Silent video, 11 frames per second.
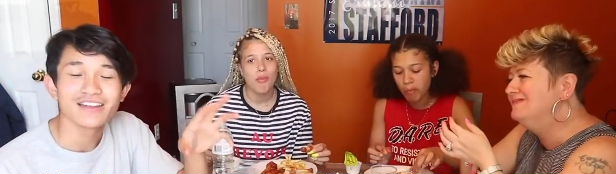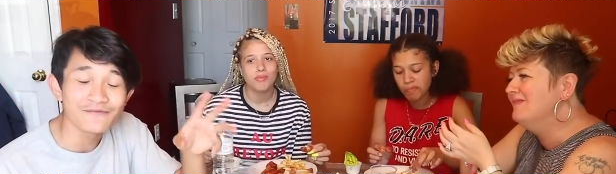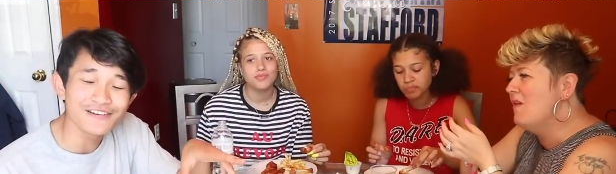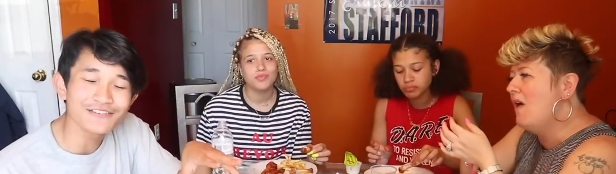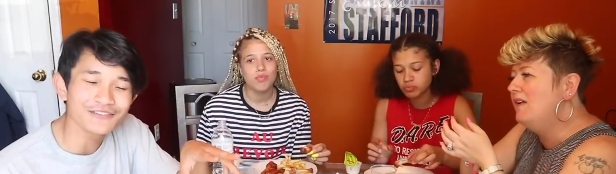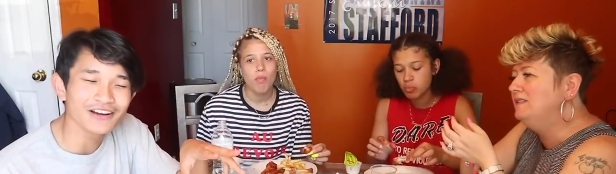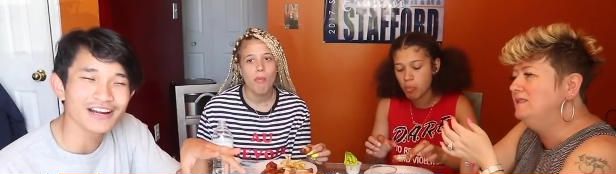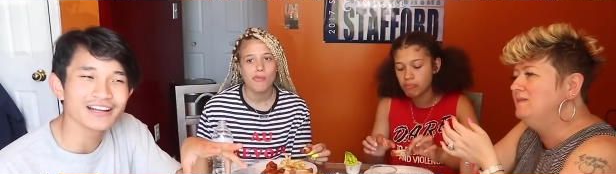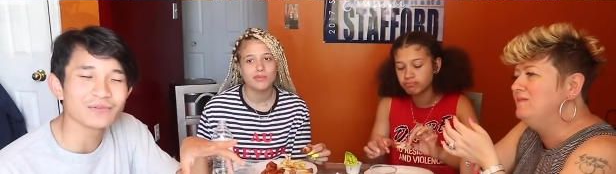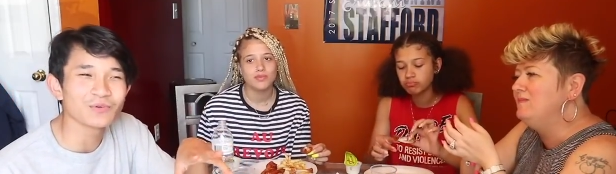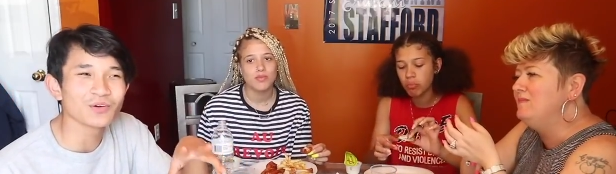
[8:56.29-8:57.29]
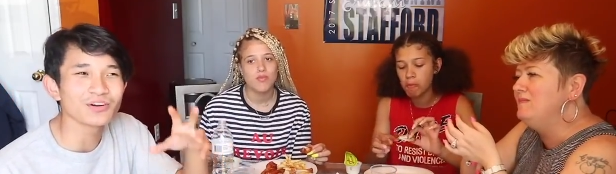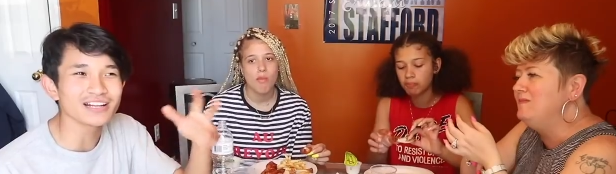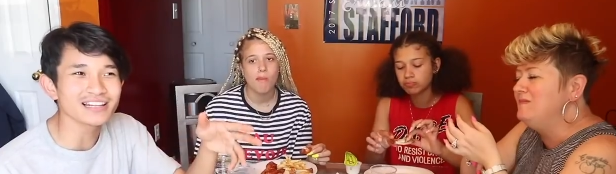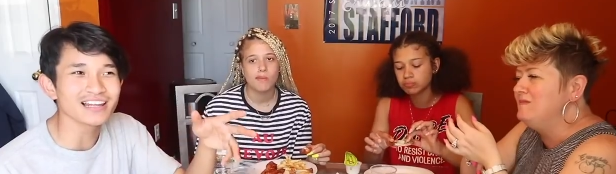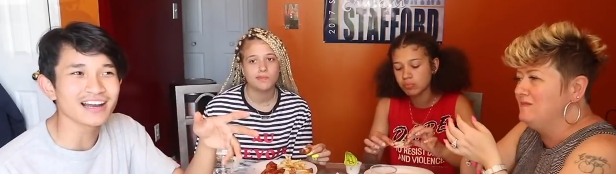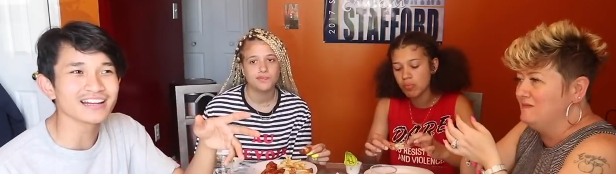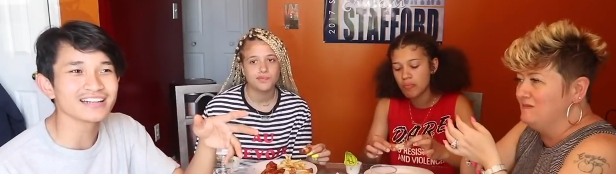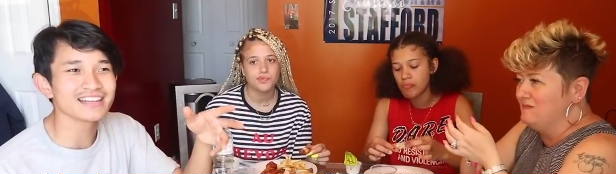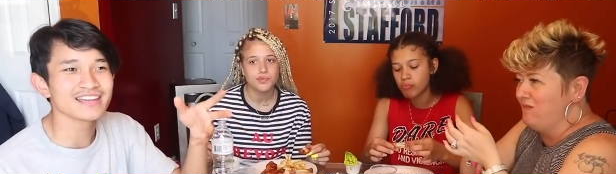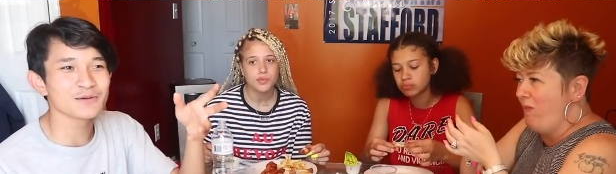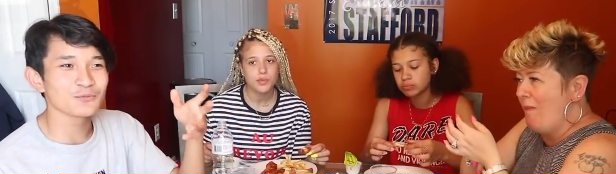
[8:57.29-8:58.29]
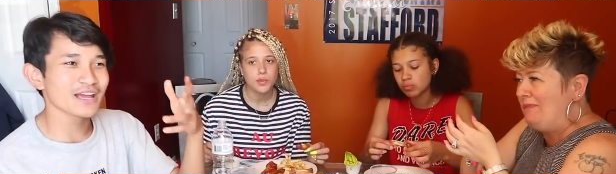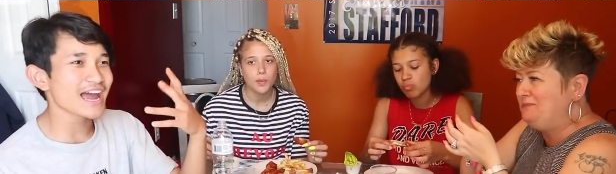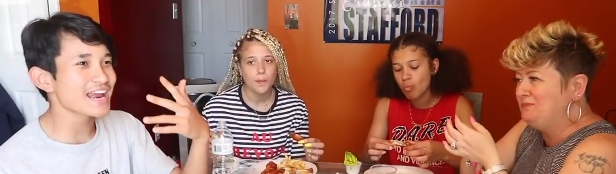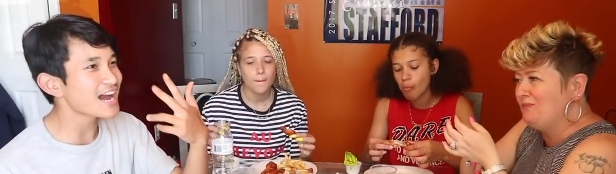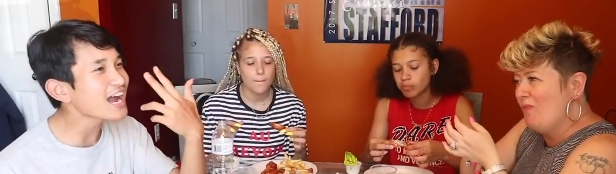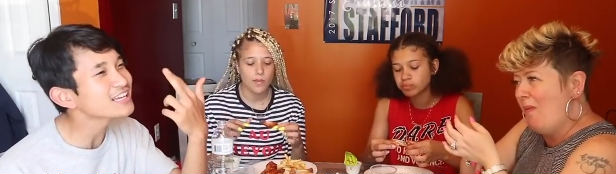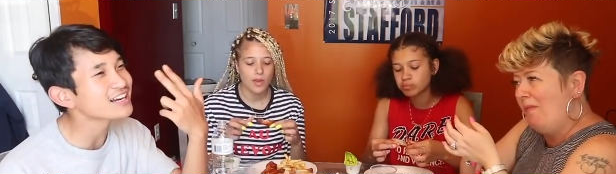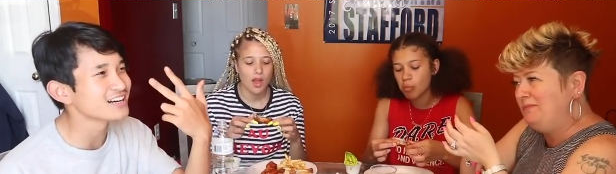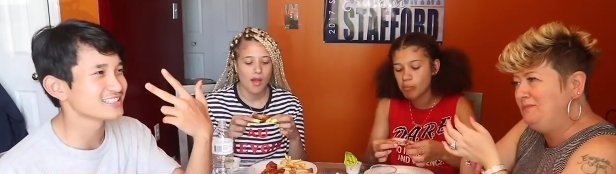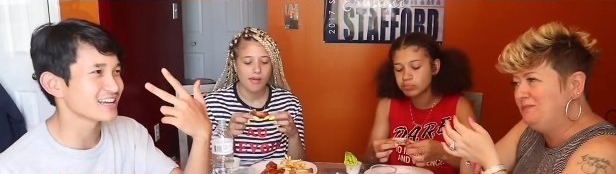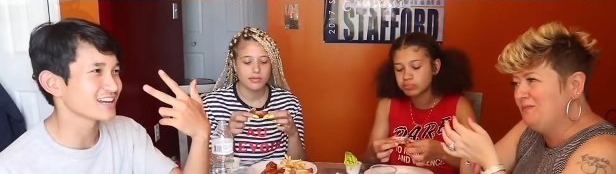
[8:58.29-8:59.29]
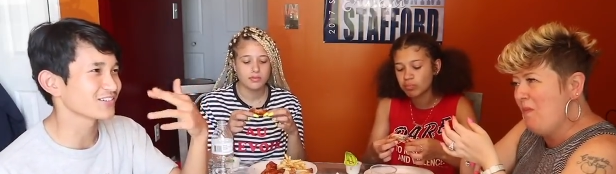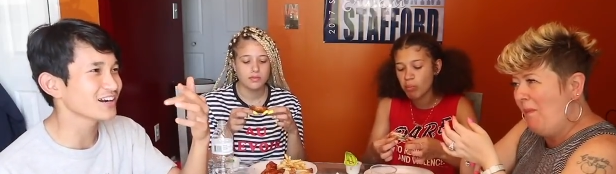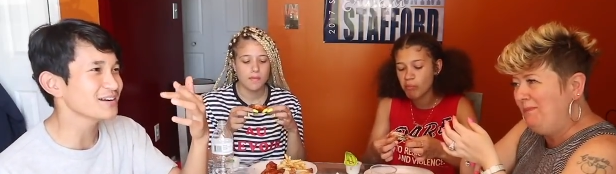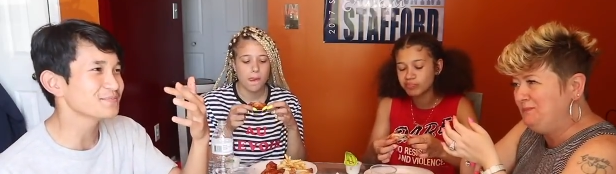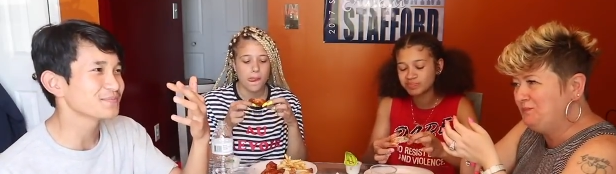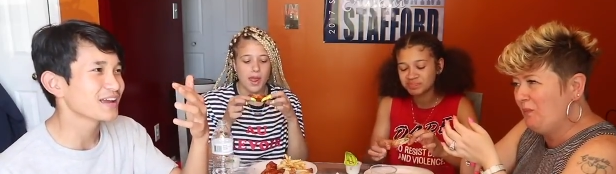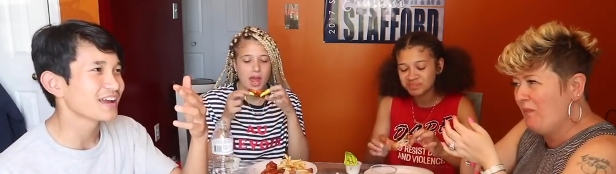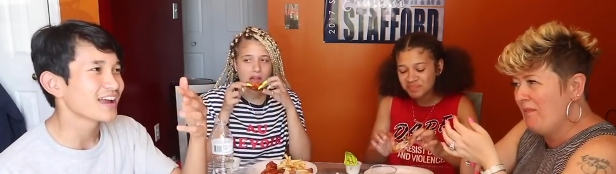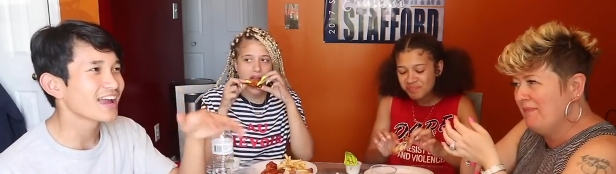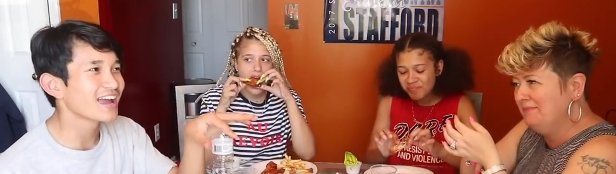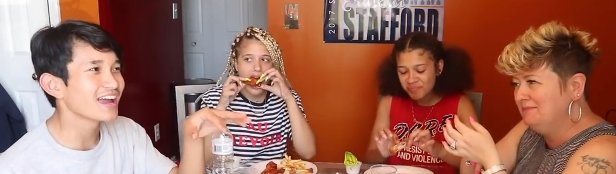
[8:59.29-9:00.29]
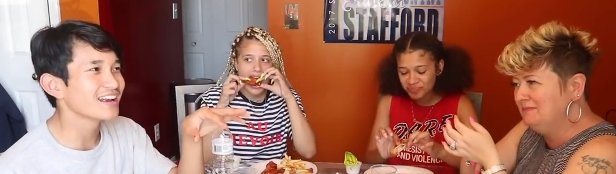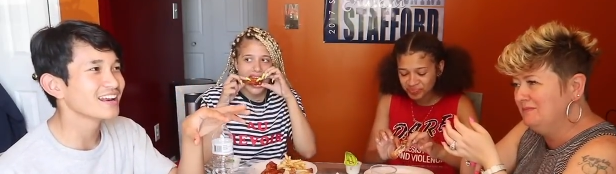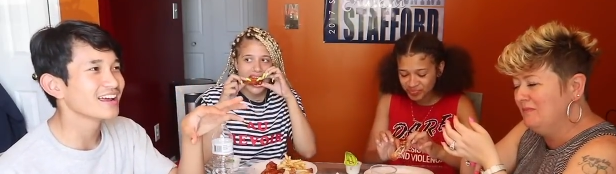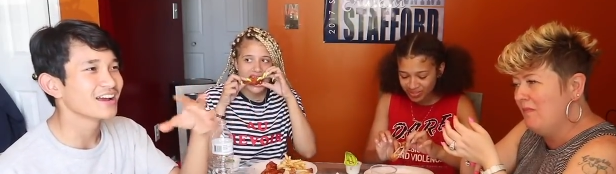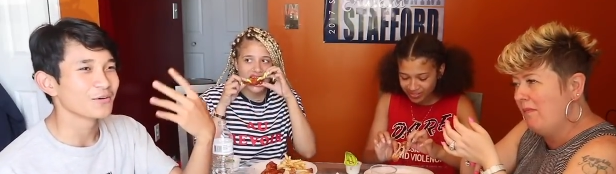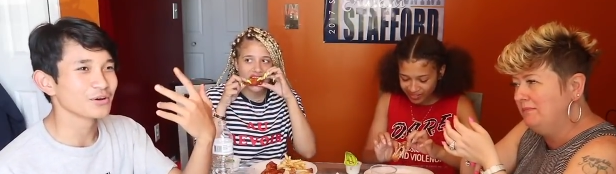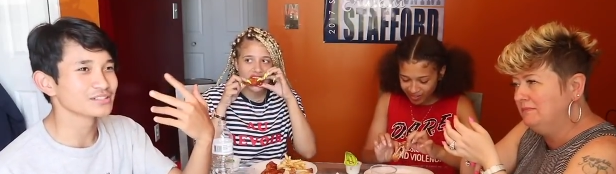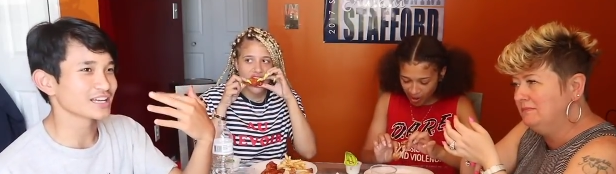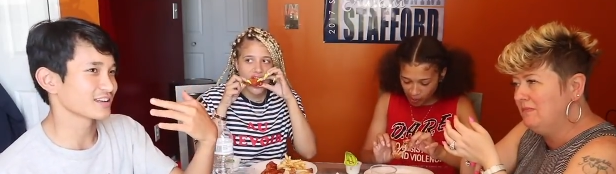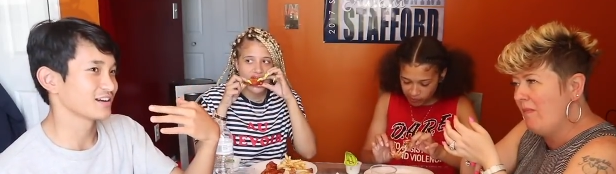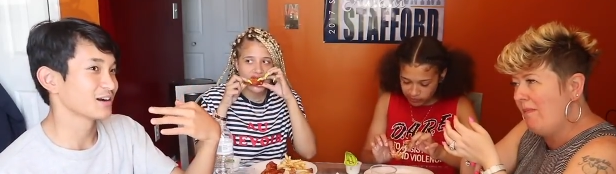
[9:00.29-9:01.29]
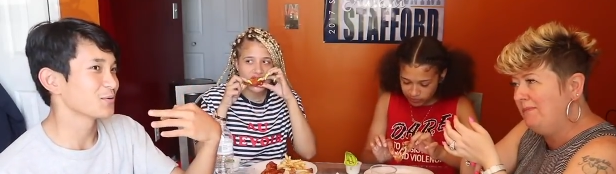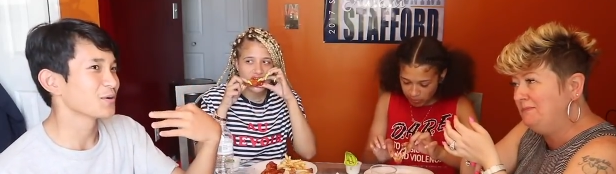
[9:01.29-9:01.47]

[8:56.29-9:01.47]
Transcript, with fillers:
Speaker 1: In fifth grade, we were in line and then we had eye contact, right? and we were like,